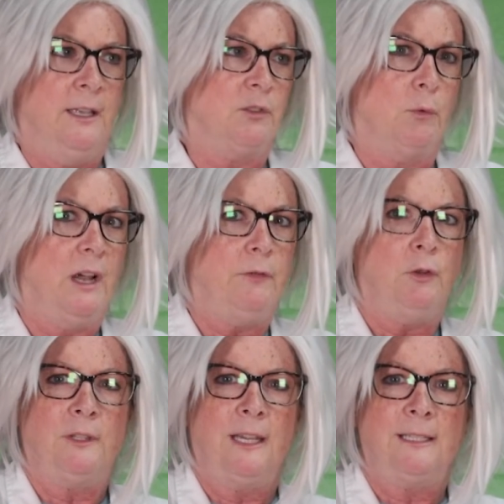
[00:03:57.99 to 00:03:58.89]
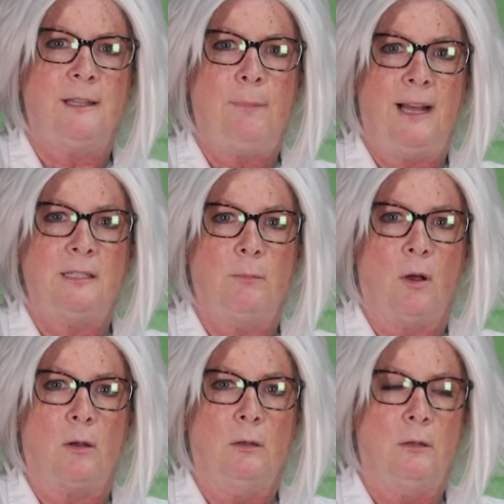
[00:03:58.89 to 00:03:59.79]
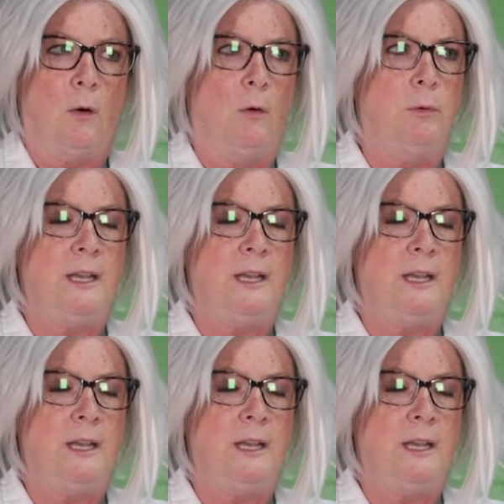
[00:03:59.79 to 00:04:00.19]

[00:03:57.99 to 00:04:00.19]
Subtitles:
So whenever you think it's impossible, or